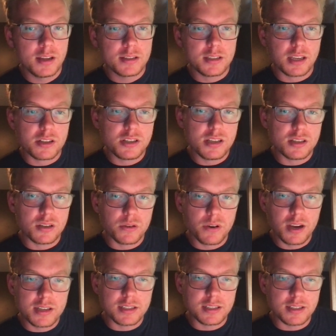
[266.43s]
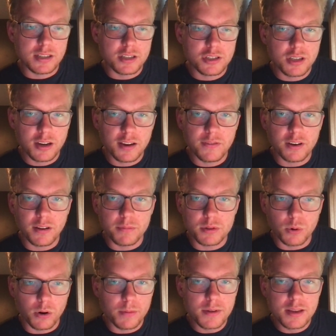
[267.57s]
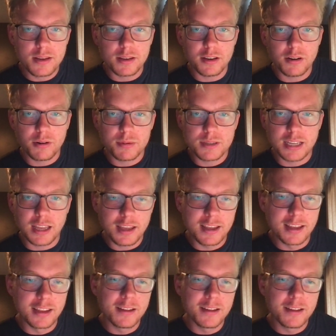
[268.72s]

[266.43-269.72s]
It's like, Jesus Christ, is this shit even absorbing? You know what I'm saying?